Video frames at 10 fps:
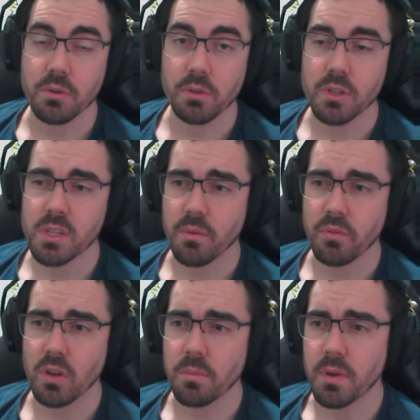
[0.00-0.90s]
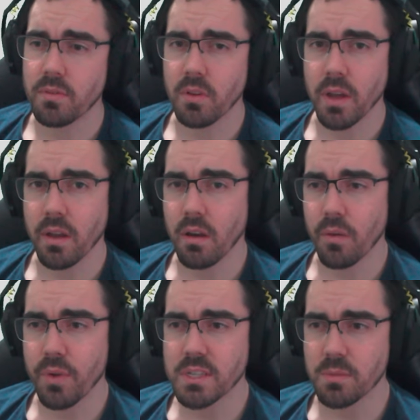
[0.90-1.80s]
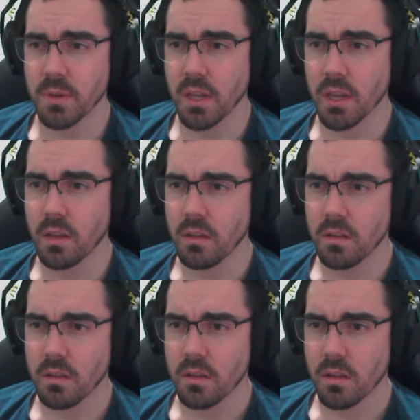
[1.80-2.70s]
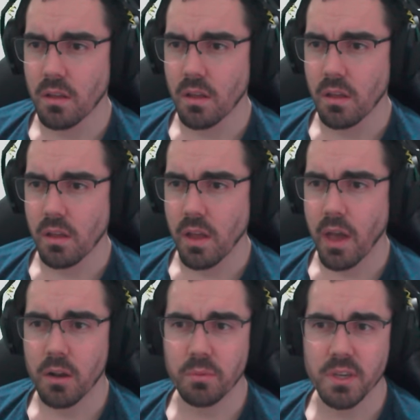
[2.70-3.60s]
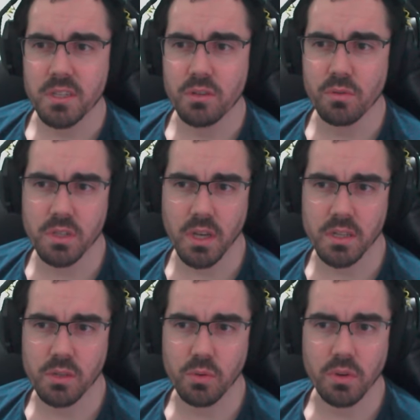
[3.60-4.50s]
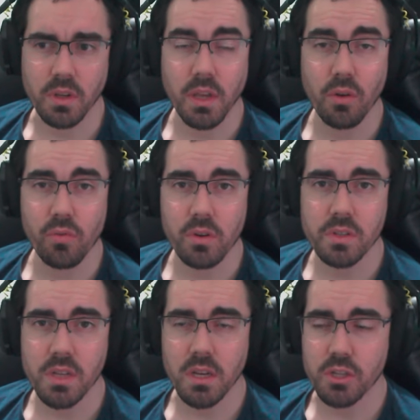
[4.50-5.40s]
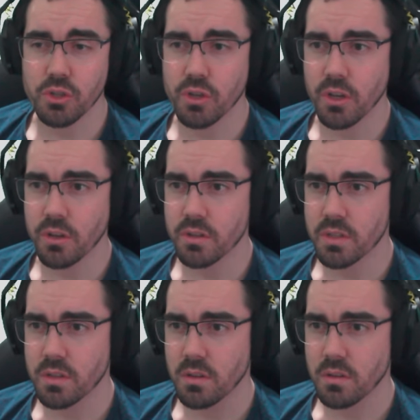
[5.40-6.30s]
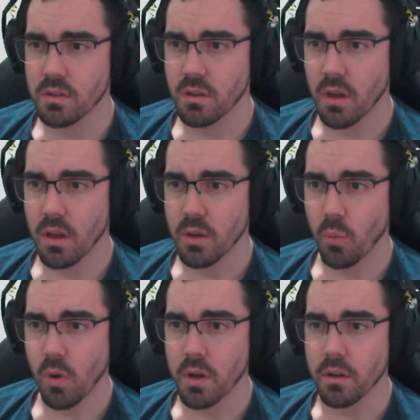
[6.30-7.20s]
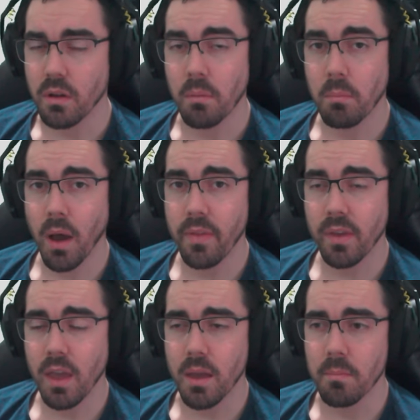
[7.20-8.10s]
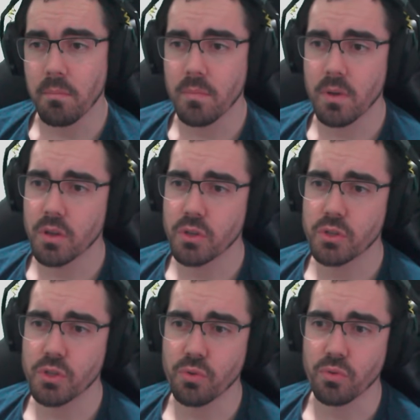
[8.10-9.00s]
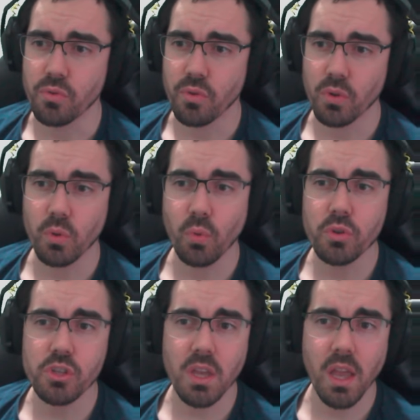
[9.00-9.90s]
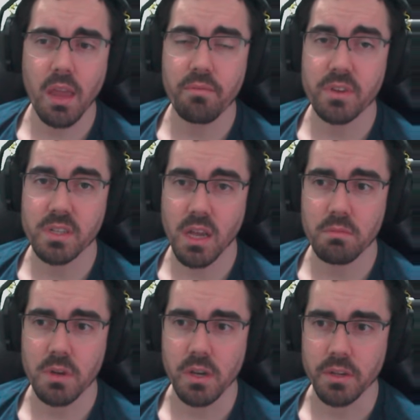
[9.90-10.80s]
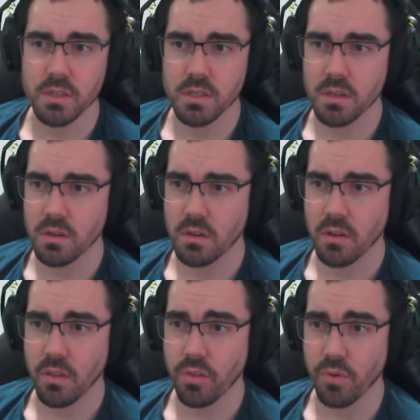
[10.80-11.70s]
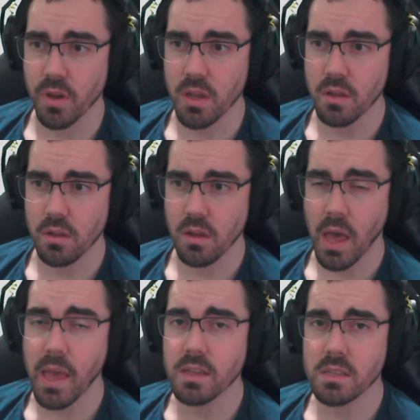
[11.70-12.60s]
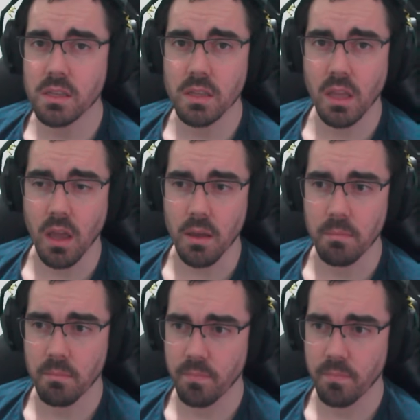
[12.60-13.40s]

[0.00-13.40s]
so it looks like we've got a bit of a uh, recipe here. How to play Suicide Squad Kill Rocksteady Studios. 1. Buy the game. 2. Launch the game for 10 minutes. 3. Exit the game.